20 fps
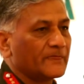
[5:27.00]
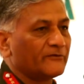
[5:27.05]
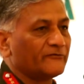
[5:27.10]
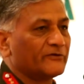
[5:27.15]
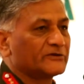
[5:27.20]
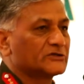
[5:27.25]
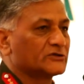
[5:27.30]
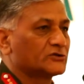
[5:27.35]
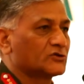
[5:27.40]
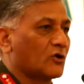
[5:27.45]

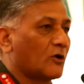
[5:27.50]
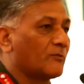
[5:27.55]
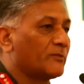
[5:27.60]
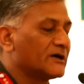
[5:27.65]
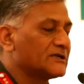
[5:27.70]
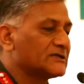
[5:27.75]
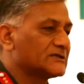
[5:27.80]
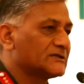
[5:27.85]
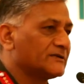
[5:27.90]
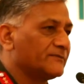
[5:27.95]
which is
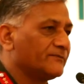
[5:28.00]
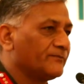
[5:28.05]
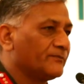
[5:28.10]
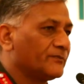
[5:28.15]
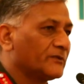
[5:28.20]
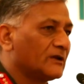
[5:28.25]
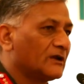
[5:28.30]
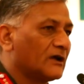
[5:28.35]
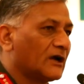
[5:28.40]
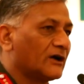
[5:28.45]
robust,
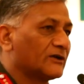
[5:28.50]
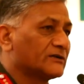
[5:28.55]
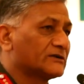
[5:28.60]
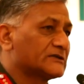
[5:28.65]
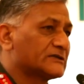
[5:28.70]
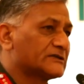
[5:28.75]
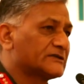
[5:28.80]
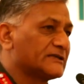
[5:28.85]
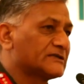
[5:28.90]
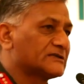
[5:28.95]
a
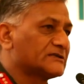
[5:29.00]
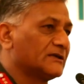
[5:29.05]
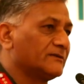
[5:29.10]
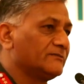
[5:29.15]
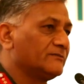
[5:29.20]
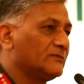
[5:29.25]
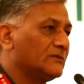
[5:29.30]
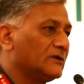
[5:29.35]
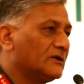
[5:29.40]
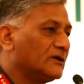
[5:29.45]
system
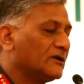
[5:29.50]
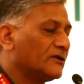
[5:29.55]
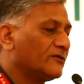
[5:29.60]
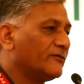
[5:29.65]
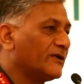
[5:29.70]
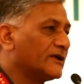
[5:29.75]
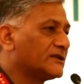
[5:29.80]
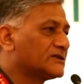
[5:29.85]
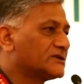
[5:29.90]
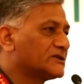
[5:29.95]

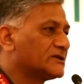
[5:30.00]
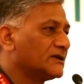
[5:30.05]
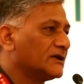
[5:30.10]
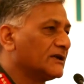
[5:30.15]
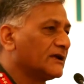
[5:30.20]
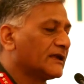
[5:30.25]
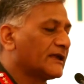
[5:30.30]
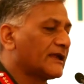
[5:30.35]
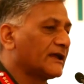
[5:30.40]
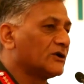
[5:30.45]
which
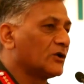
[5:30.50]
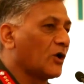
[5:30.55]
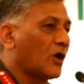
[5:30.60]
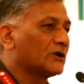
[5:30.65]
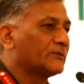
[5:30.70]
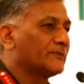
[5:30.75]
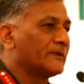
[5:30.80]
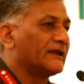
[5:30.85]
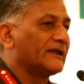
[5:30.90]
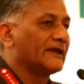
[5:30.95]

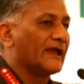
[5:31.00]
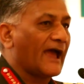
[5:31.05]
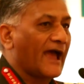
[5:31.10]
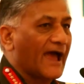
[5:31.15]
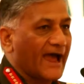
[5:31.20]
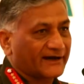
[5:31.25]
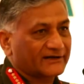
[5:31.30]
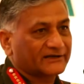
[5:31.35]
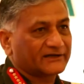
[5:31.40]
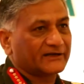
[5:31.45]
cannot be
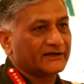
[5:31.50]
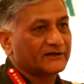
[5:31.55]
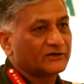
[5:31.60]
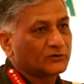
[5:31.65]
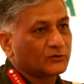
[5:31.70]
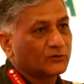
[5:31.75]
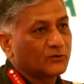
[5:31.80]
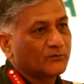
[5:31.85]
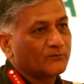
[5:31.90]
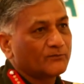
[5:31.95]
hacked
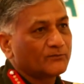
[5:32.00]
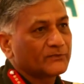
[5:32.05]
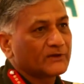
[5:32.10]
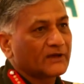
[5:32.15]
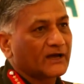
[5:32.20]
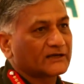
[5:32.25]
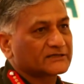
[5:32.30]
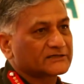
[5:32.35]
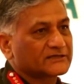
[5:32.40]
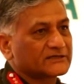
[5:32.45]
into,
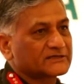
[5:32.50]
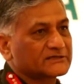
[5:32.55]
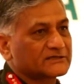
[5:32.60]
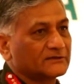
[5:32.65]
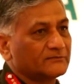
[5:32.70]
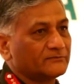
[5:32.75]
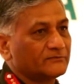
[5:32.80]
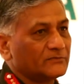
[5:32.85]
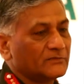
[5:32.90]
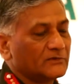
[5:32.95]
a
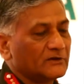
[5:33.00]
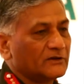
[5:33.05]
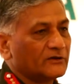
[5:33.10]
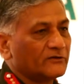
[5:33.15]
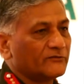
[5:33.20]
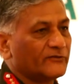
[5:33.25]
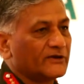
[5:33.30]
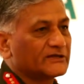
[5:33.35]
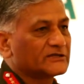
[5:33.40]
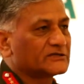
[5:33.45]
system
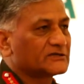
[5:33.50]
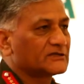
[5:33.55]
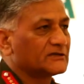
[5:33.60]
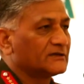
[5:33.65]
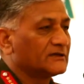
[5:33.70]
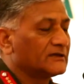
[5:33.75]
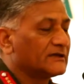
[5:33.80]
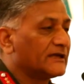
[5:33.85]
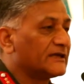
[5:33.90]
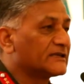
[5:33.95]

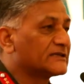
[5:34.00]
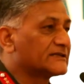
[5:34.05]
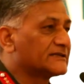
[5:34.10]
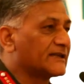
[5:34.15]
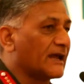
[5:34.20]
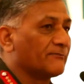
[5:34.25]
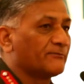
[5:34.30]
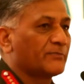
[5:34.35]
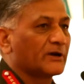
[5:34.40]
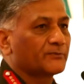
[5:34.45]
which is
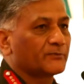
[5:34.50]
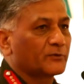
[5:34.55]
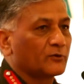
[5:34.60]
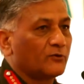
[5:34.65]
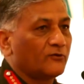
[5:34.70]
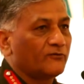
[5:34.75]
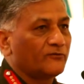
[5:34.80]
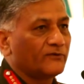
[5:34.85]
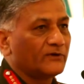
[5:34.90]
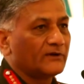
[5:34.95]

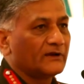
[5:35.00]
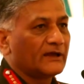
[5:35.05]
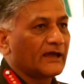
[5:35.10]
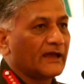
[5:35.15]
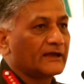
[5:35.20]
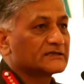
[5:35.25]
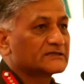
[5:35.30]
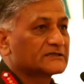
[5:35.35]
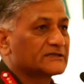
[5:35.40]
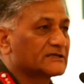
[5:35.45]
tamper-proof,
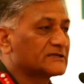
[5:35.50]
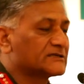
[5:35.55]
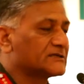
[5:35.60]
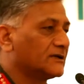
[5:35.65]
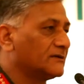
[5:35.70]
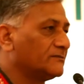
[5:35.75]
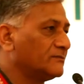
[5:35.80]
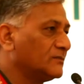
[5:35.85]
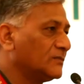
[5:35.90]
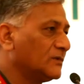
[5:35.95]

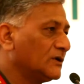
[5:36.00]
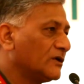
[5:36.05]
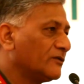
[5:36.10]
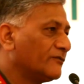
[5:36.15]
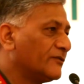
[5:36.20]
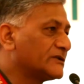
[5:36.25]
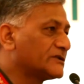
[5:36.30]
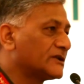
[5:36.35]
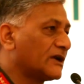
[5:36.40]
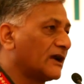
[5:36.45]
system
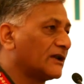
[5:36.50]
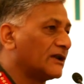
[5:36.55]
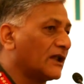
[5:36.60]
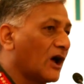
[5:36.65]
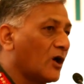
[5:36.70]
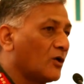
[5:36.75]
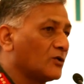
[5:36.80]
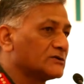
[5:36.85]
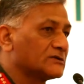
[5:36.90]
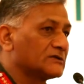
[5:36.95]
which
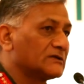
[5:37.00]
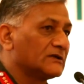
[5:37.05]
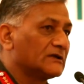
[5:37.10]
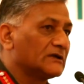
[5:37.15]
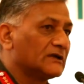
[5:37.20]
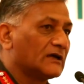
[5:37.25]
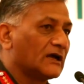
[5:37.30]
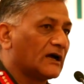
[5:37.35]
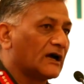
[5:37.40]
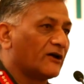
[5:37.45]
allows
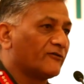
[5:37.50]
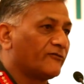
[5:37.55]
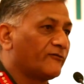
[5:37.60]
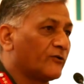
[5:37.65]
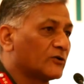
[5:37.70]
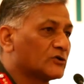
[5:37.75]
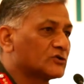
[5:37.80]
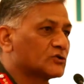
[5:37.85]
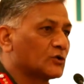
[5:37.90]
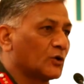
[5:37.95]
a
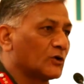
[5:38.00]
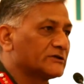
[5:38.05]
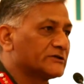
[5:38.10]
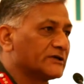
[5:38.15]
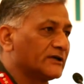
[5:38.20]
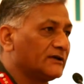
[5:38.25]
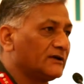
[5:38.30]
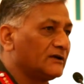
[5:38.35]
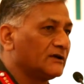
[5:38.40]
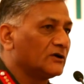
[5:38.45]
foot
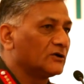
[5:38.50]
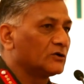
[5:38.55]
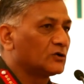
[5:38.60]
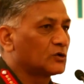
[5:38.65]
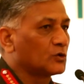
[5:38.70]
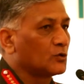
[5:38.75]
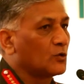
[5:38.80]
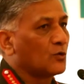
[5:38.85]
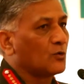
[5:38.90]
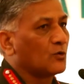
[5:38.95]
soldier
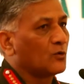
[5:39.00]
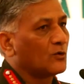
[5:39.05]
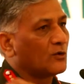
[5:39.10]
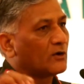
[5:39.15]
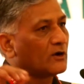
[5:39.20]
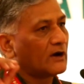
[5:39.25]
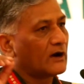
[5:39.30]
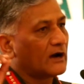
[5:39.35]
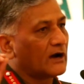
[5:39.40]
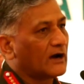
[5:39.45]

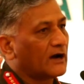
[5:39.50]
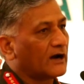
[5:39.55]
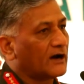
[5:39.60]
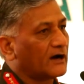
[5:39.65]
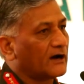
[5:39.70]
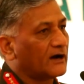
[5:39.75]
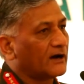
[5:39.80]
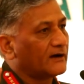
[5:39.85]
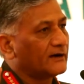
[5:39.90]
to a